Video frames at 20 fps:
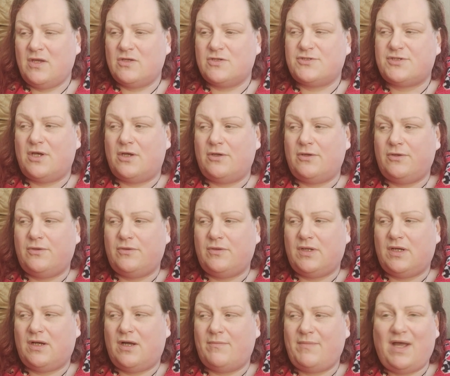So
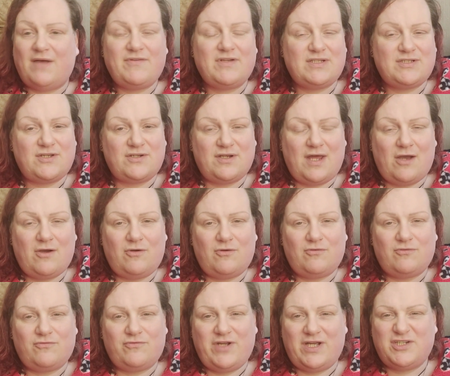I'm having to
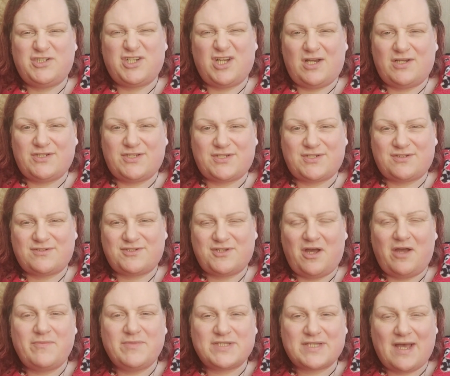now readjust
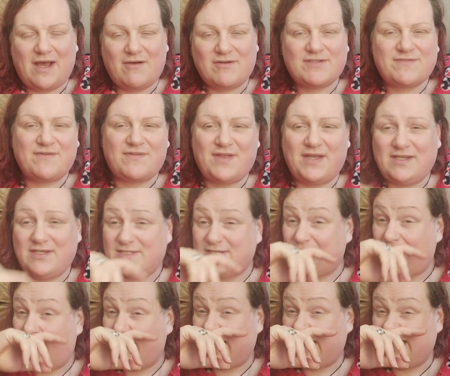timescales for things
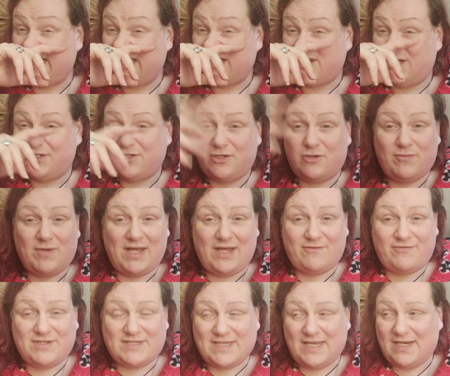so that I can actually do my
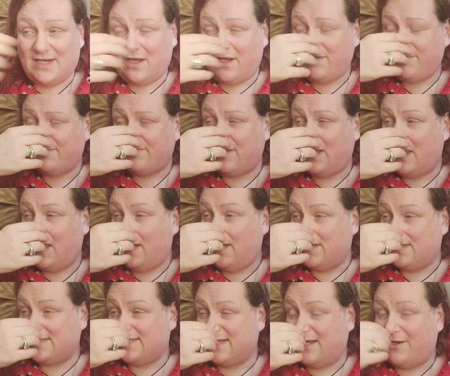everyday life.
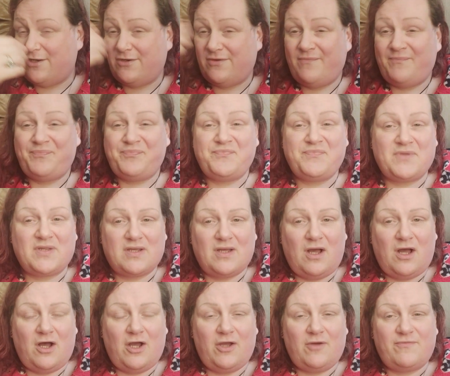So
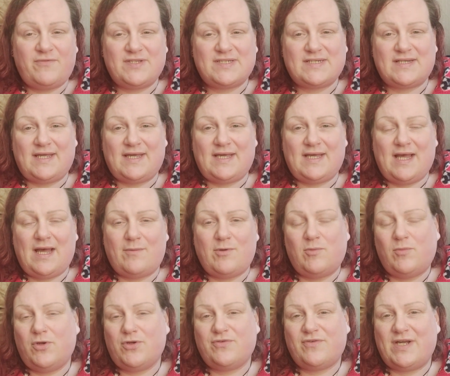I obviously am
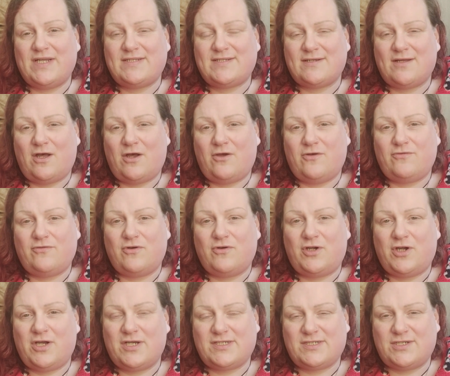a moderator over on
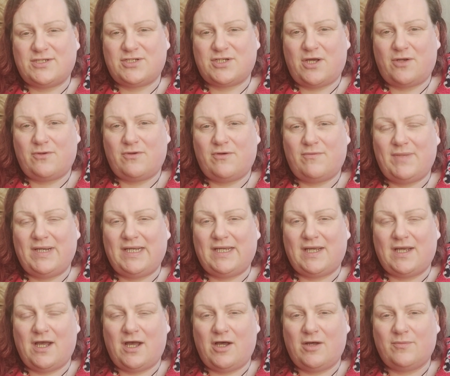Kirsty's channel on
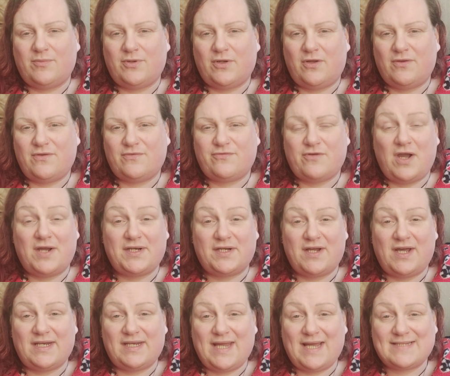Making It Up on the Friday
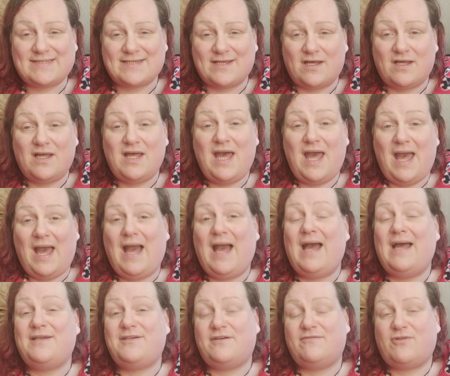Night Natter,
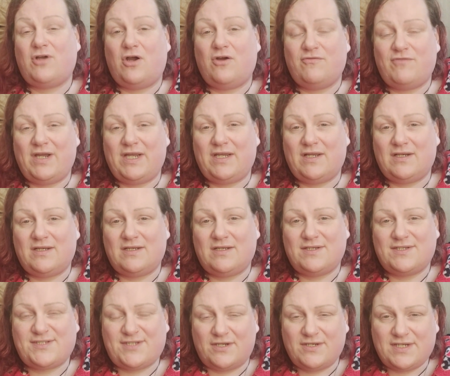and I've got a
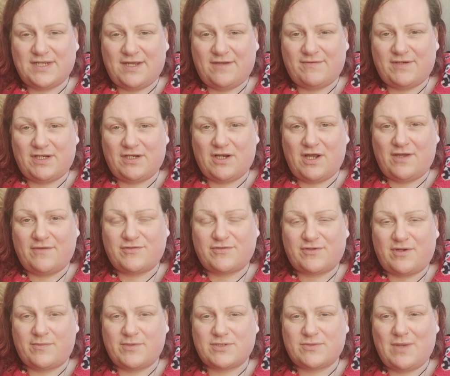regular Sunday evening live
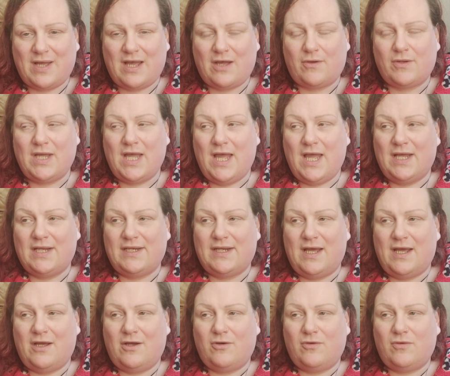stream as well.
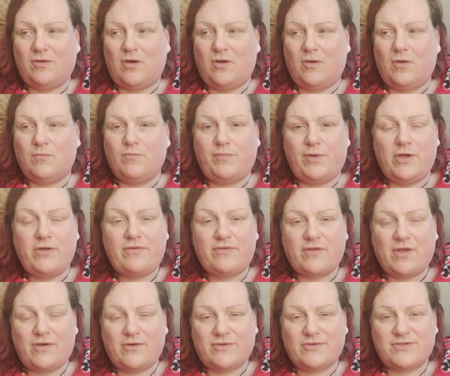Now on both
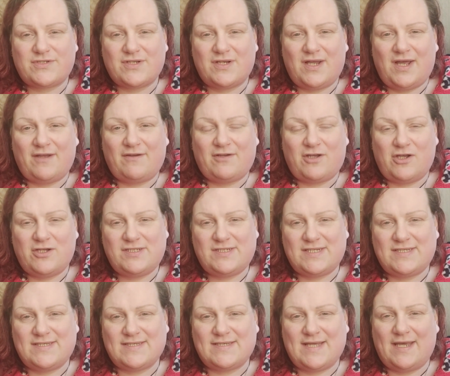those, like
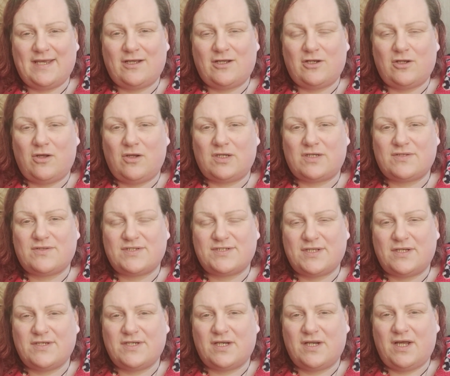Kirsty's is 8 o'clock, the
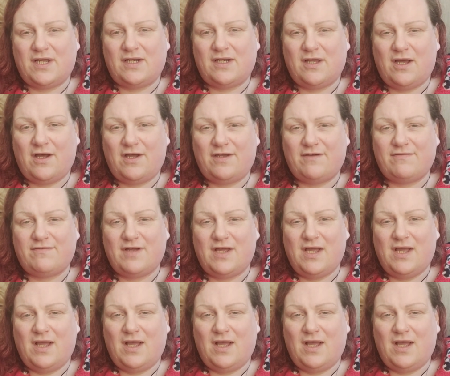Sunday Night Live,